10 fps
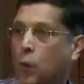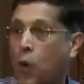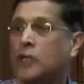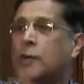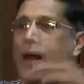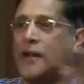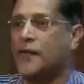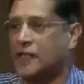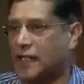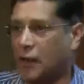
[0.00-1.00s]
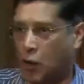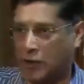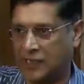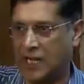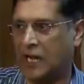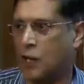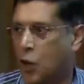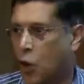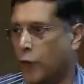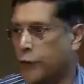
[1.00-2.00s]
uh, what the benefits and costs are
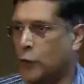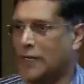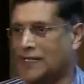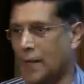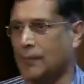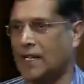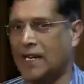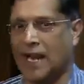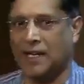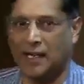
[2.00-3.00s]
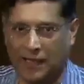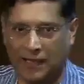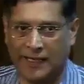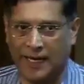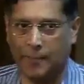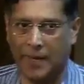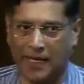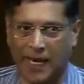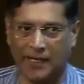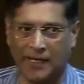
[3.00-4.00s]
of doing something like uh, the
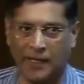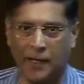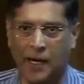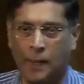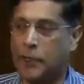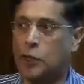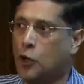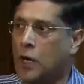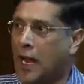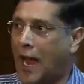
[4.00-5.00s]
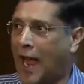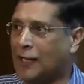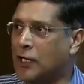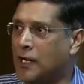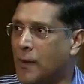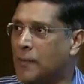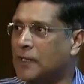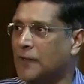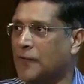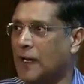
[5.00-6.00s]
Amma canteen. But, you know, actually
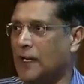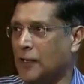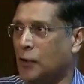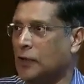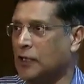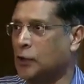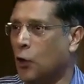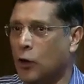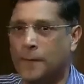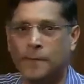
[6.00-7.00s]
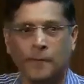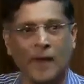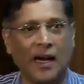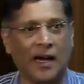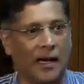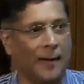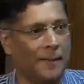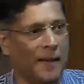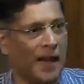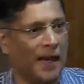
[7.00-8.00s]
remember the, uh, you know, this whole
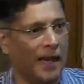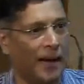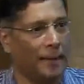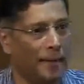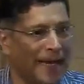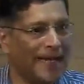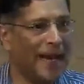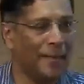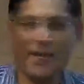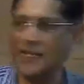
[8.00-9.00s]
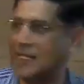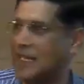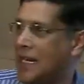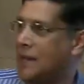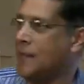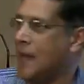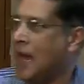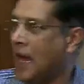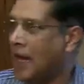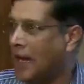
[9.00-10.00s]
um, uh, midday meal scheme,
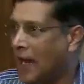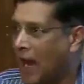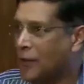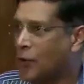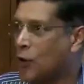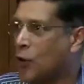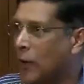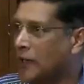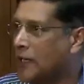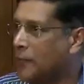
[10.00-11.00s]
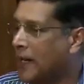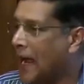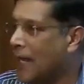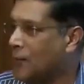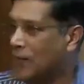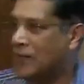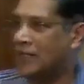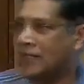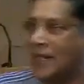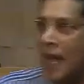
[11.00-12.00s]
uh, I don't know whether it began with
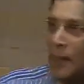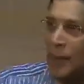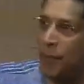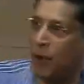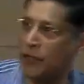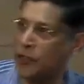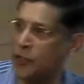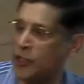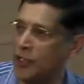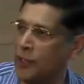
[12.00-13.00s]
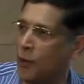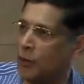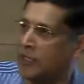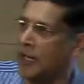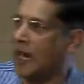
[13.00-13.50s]
the Tamil politician or